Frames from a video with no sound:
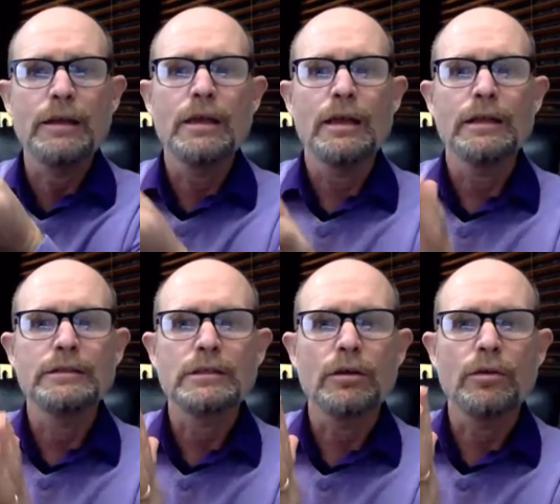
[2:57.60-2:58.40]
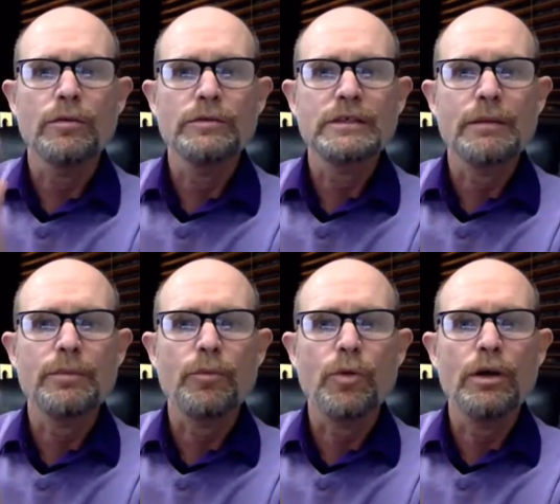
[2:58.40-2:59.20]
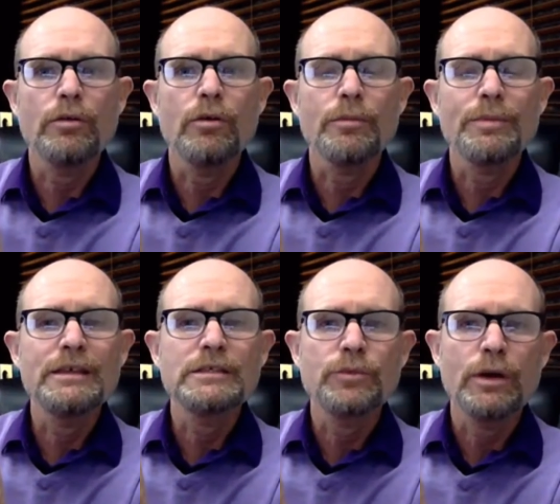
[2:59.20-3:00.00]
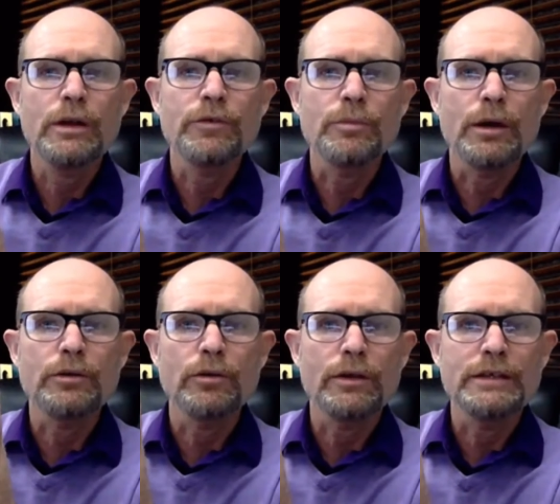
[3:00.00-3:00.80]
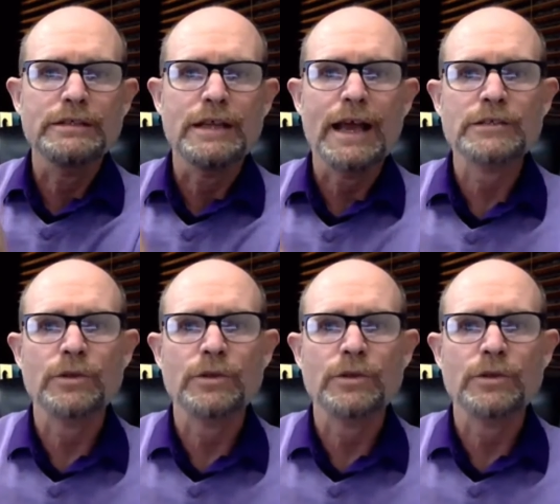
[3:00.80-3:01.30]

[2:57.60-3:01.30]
And so step 1 or piece 1 of your bundle is an actual